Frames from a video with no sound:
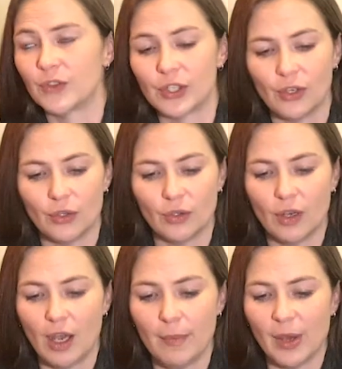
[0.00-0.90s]
So
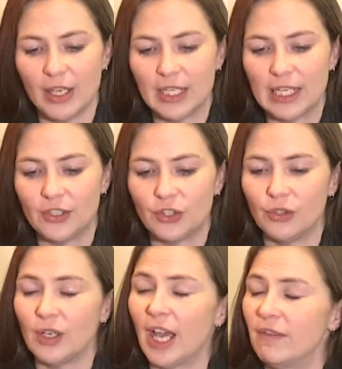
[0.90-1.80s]
I might need
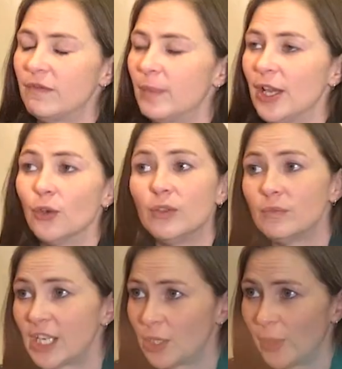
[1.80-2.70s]
to have my own
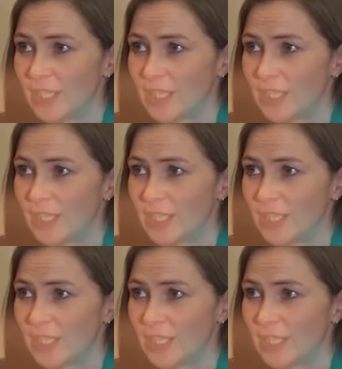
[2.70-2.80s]
takeaway